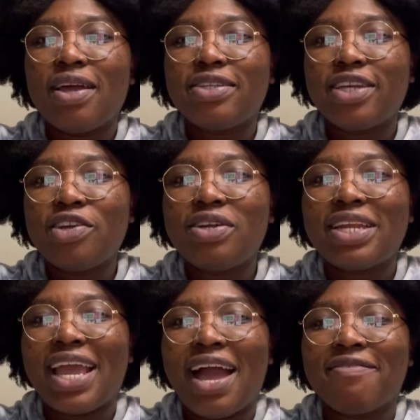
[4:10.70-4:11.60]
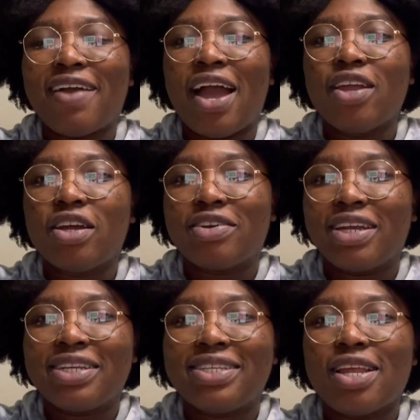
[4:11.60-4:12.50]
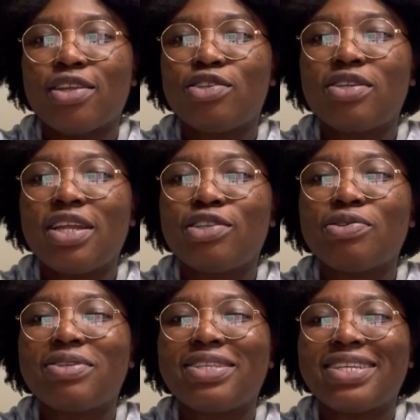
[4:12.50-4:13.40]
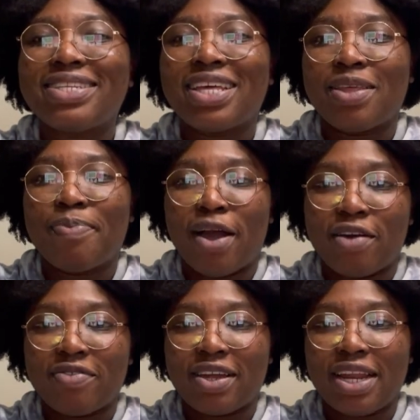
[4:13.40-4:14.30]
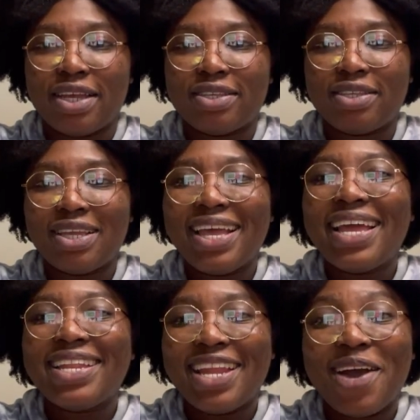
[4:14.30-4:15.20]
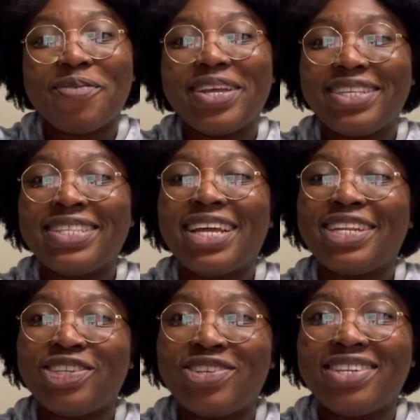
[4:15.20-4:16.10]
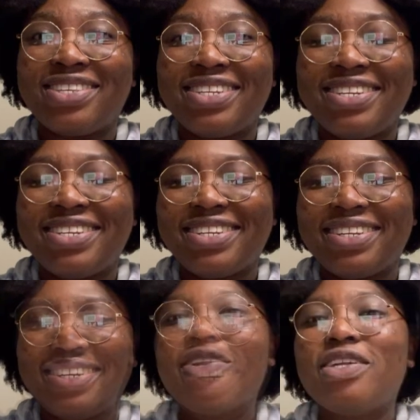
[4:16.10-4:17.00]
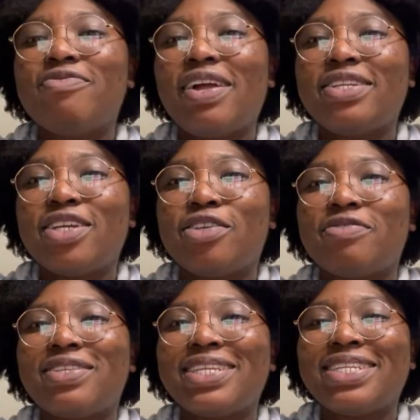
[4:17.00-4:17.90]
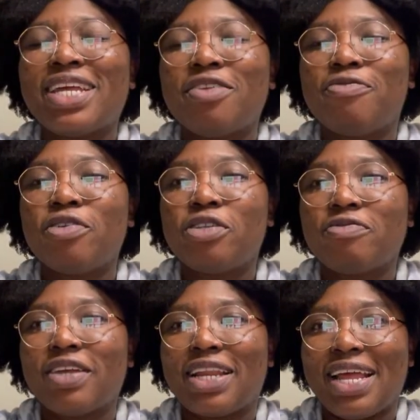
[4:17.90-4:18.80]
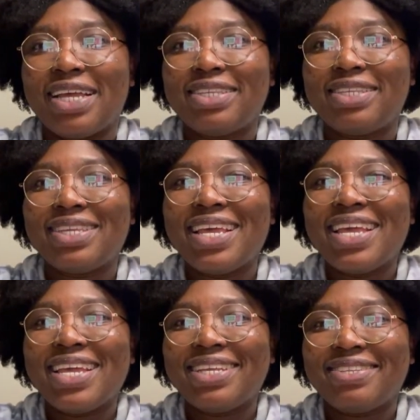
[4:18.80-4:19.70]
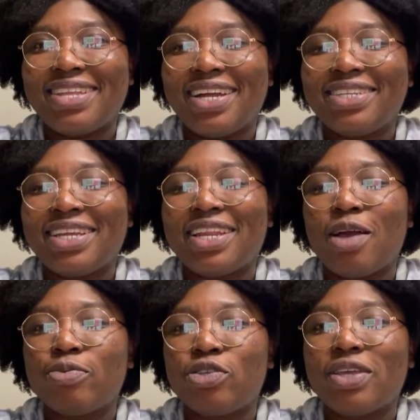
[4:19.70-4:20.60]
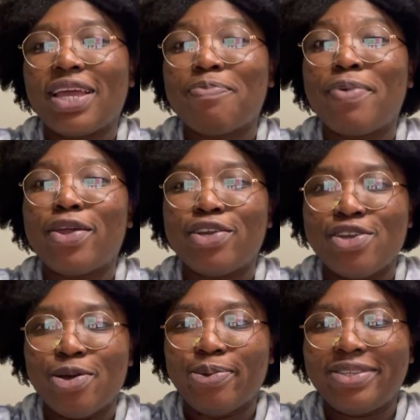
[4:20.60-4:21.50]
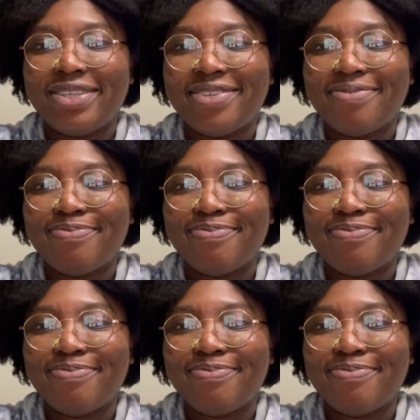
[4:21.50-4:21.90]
generally have higher grades than students who sit at the back of the class. Now, isn't that interesting? Another advantage of sitting at the front of the class is that it helps you get better notes.